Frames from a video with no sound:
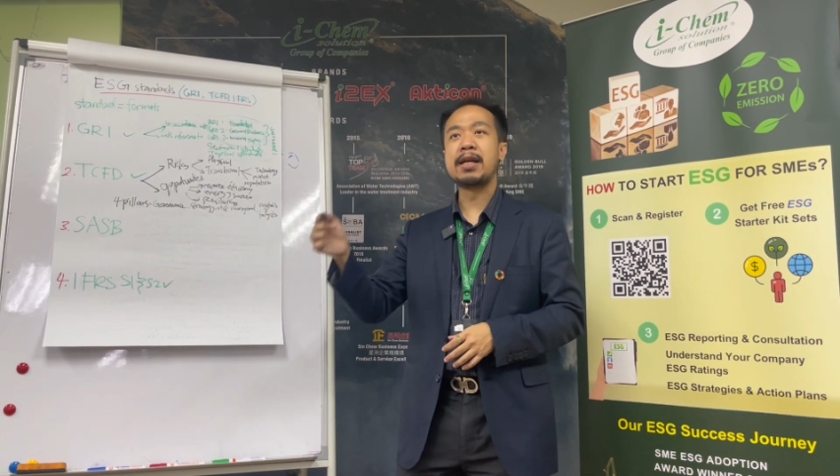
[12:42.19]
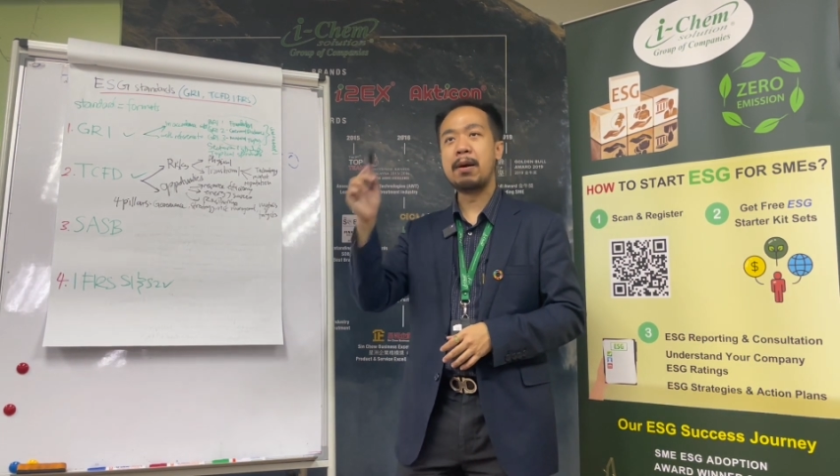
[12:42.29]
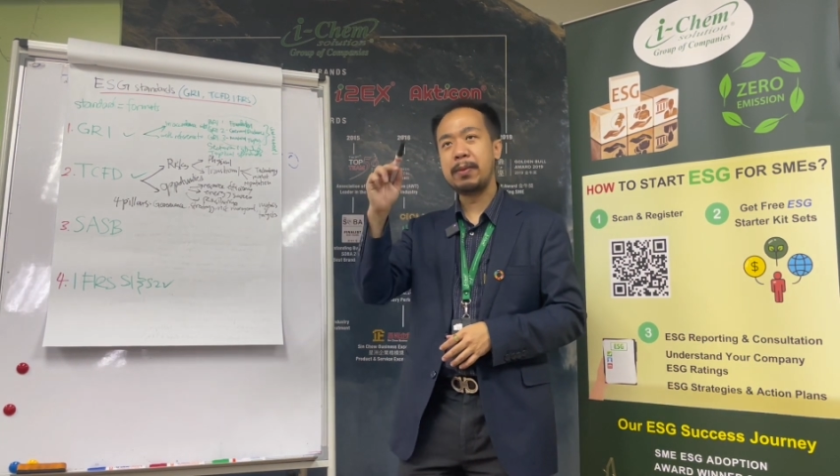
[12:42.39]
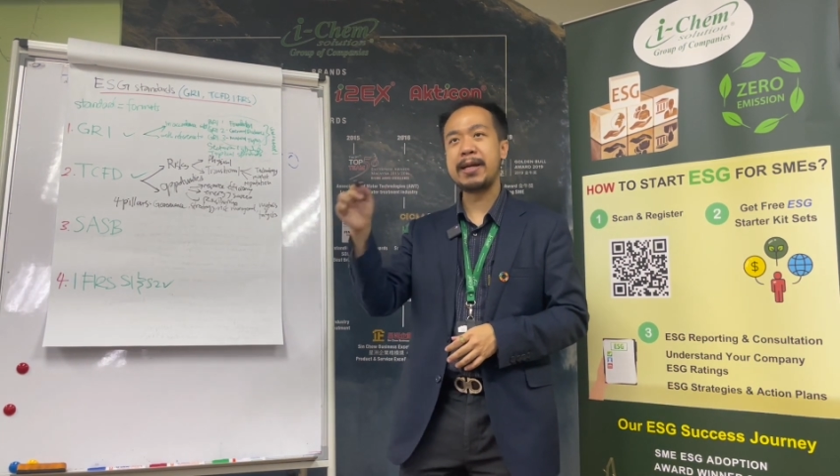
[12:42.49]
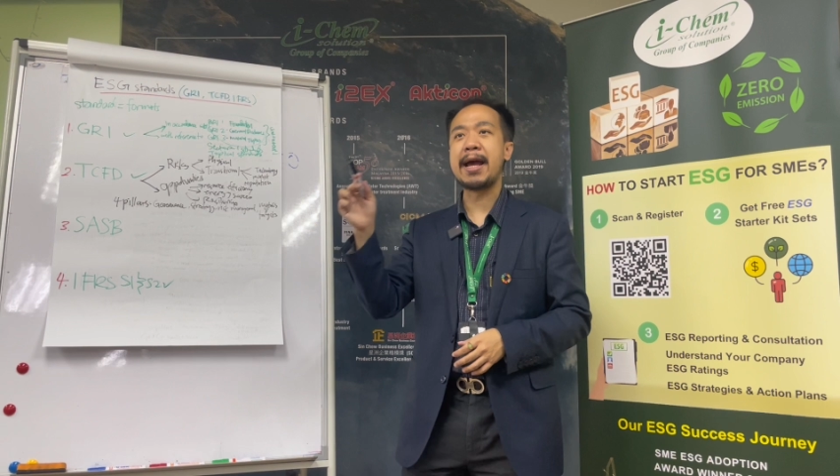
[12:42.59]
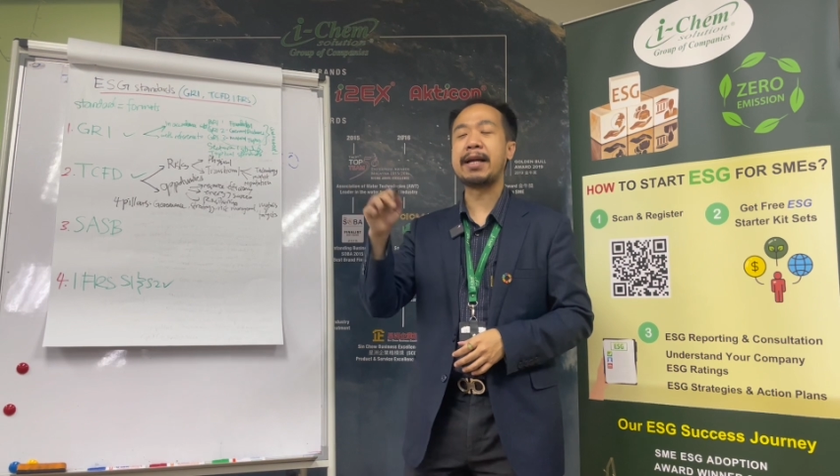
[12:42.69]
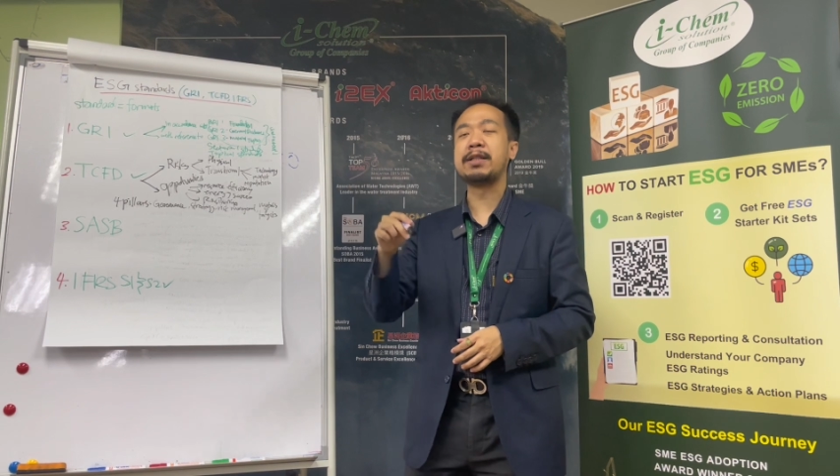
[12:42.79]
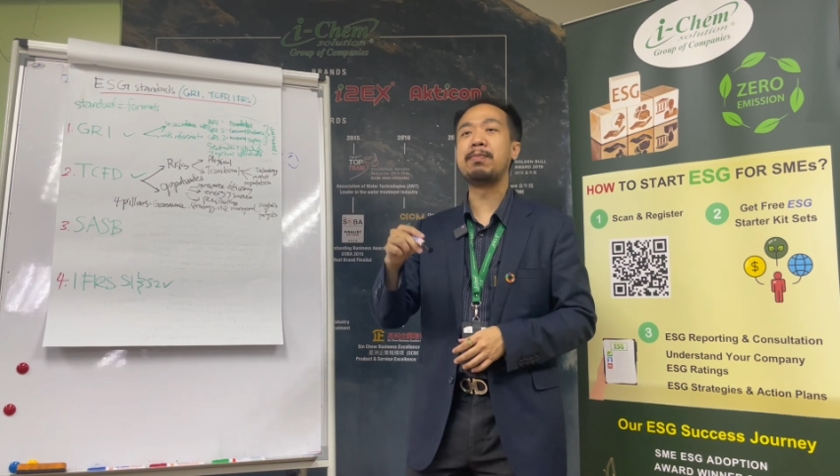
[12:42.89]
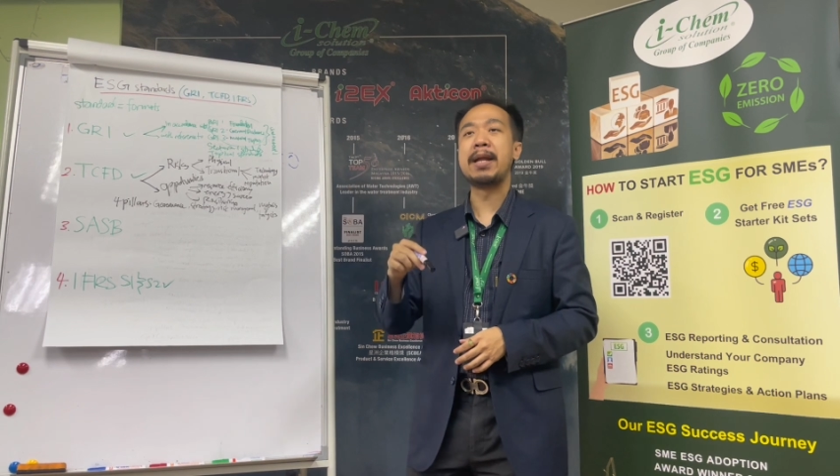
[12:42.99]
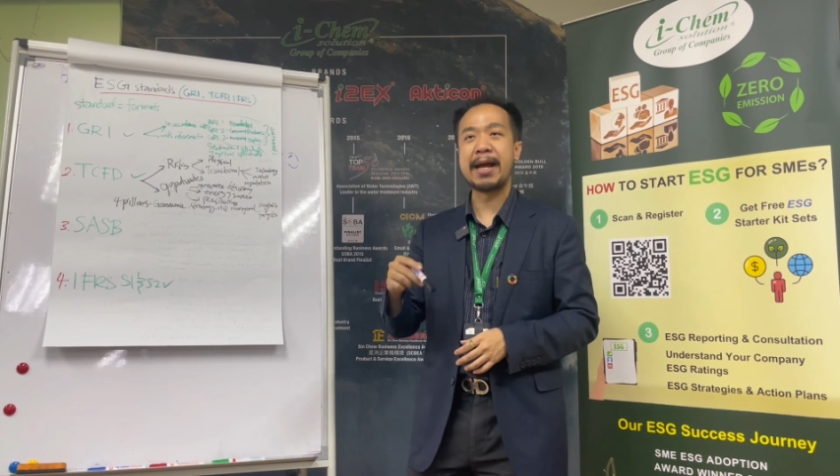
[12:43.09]
company
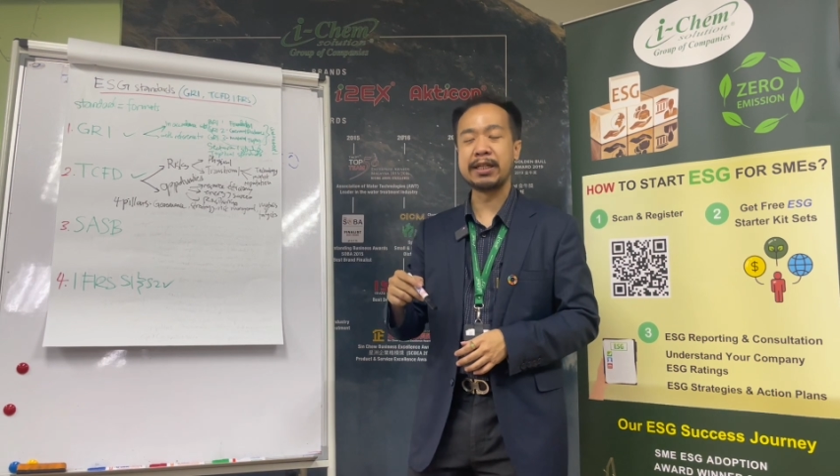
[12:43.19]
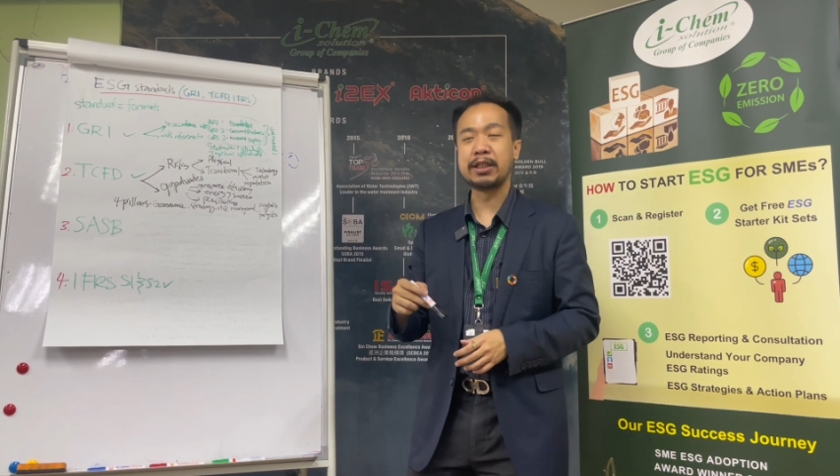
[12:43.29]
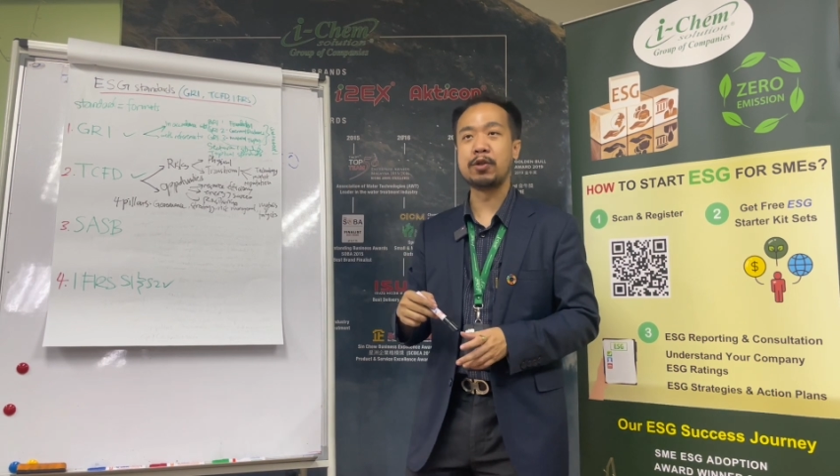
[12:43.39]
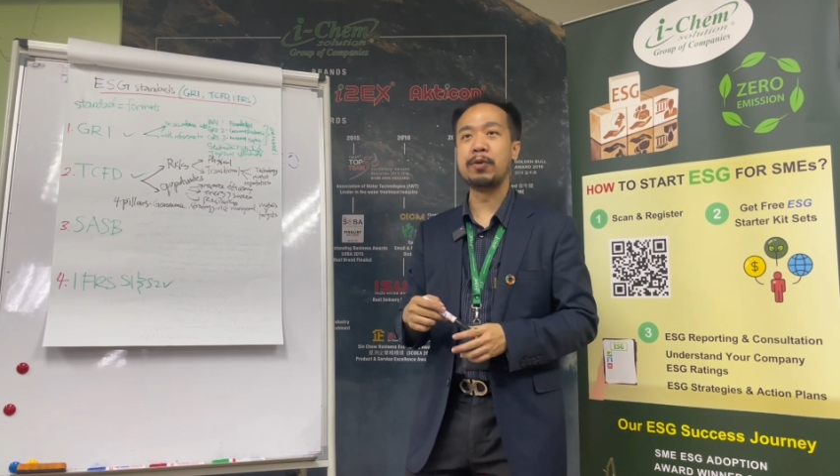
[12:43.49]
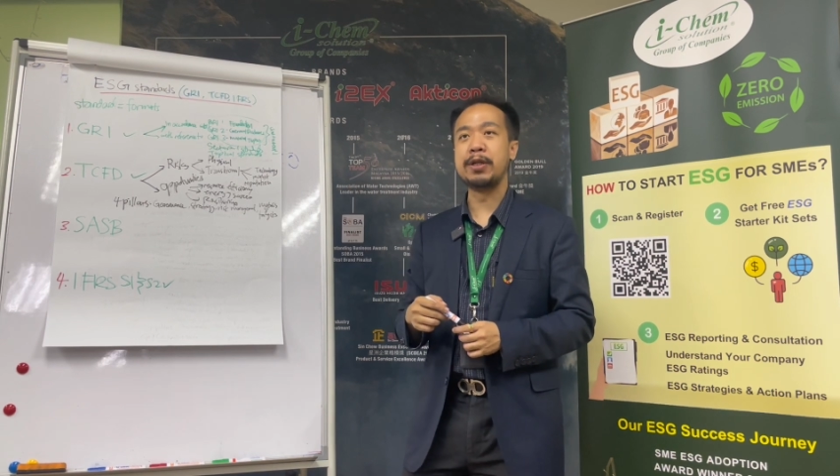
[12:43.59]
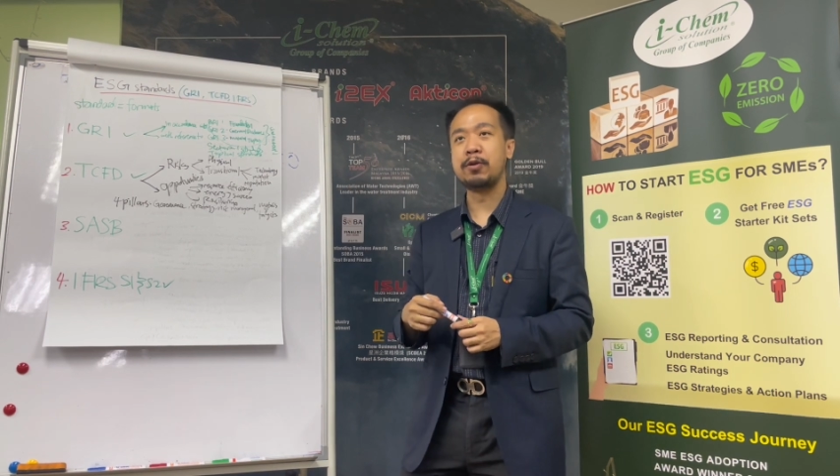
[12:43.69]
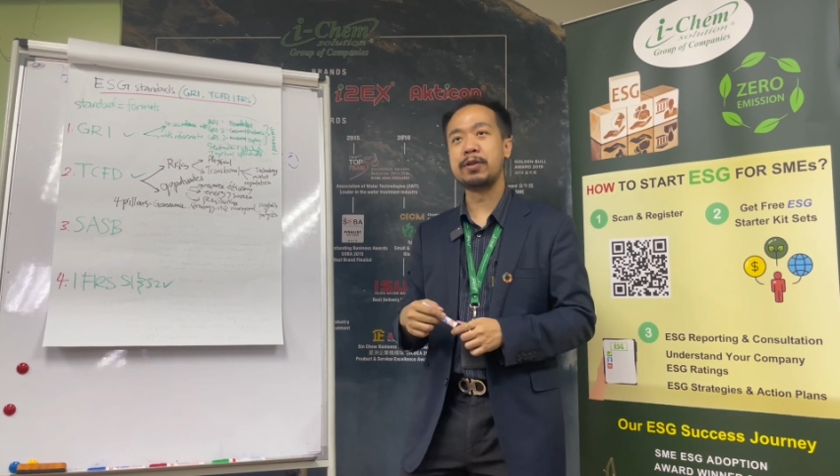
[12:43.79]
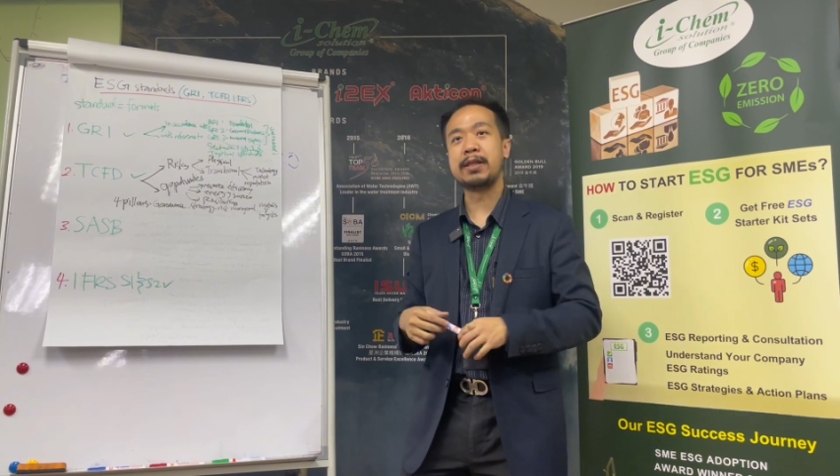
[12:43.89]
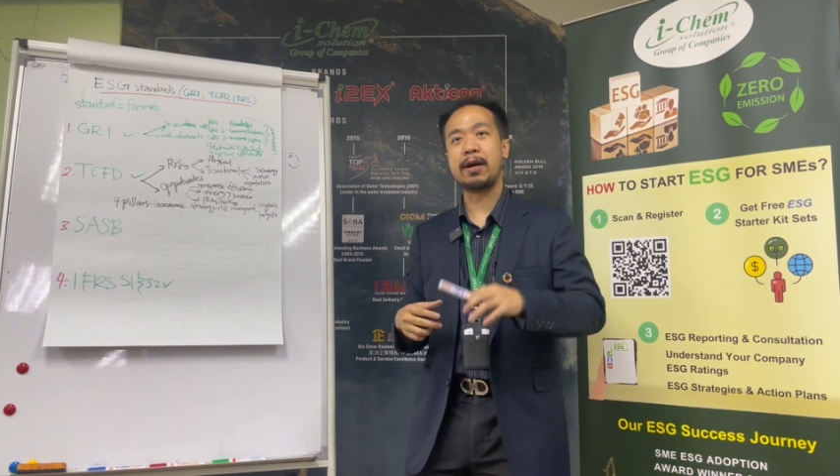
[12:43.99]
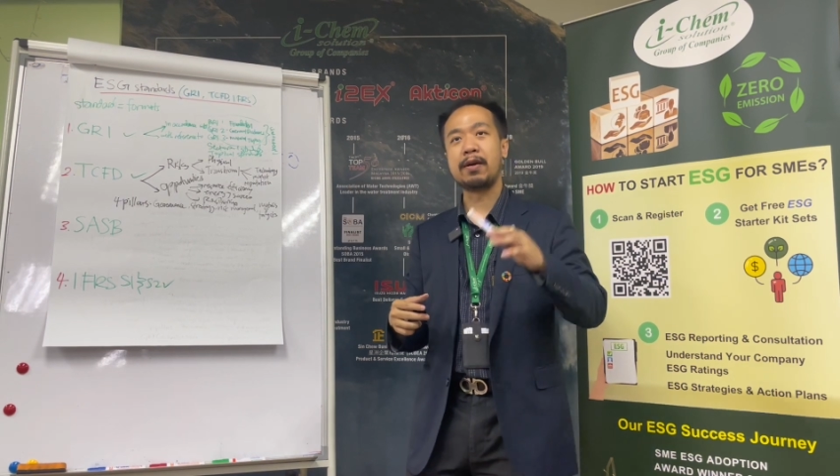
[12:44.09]
X plans to
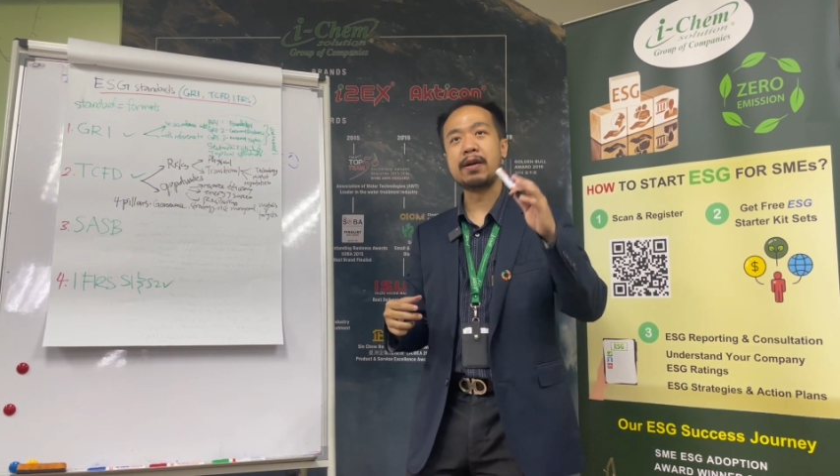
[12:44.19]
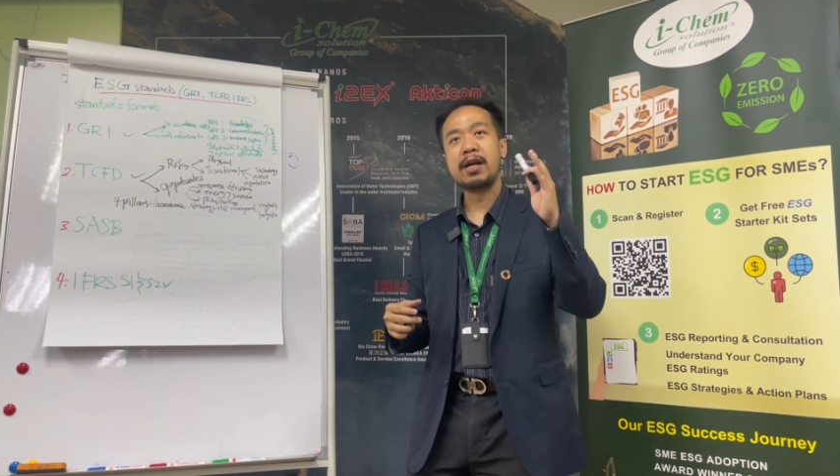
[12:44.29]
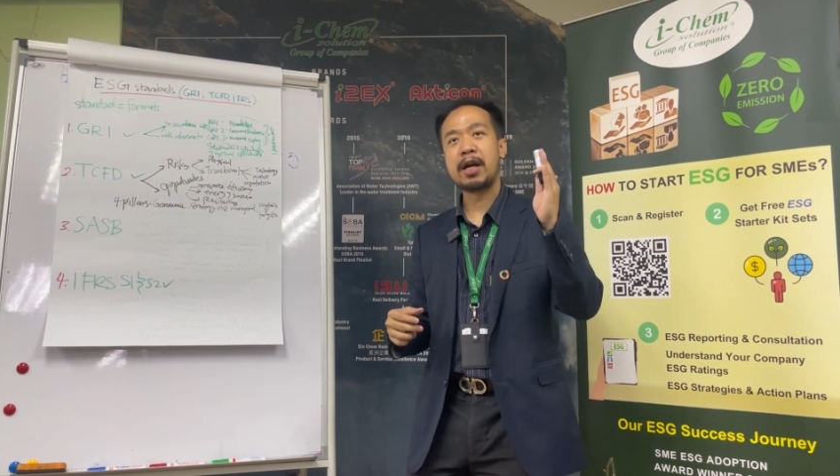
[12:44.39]
reduce their